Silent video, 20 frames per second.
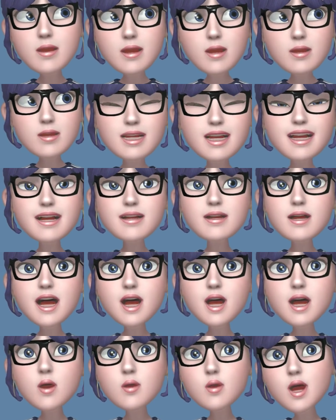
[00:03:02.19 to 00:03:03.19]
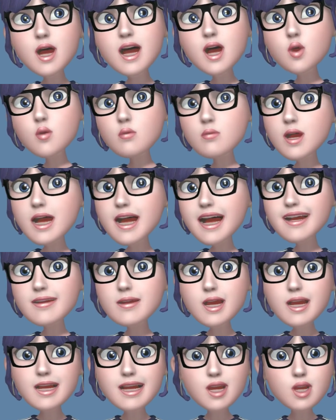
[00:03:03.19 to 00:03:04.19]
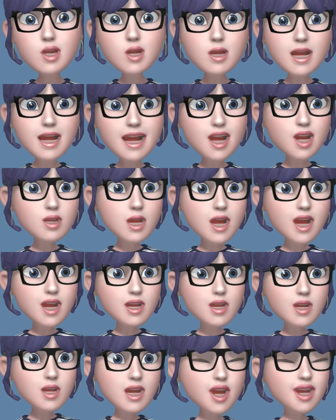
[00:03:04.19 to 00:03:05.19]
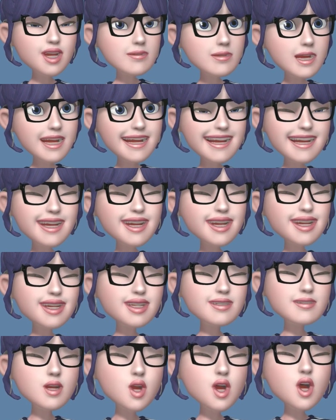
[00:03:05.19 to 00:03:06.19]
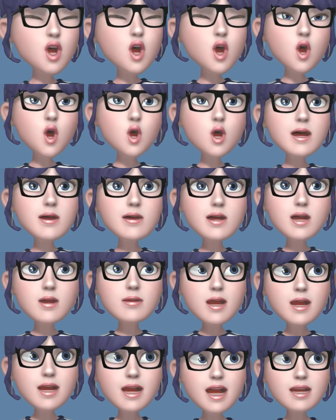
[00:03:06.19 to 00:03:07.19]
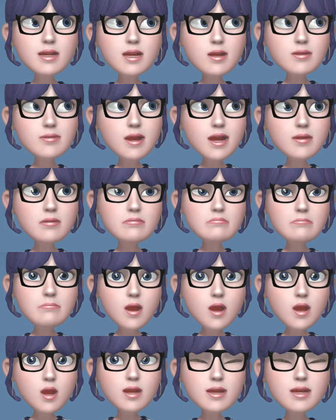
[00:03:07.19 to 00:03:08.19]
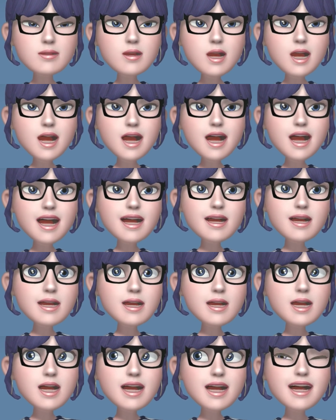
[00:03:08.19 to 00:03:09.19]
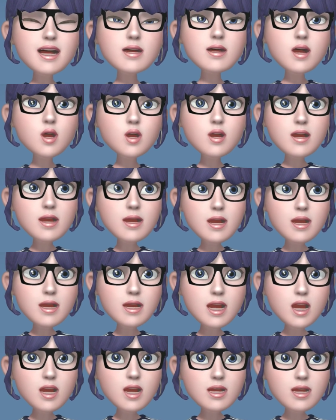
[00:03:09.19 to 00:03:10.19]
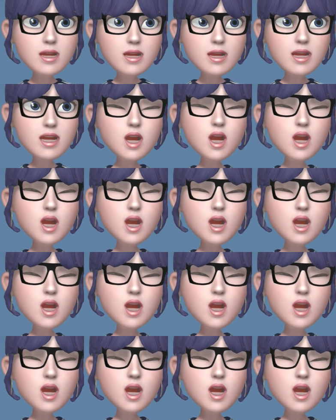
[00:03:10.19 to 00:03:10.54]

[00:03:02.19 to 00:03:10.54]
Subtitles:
on the TV so I could read, because I couldn't hear that good out of my ear. So anyways, after about a month of waiting to get into the ear, nose, and throat doctor,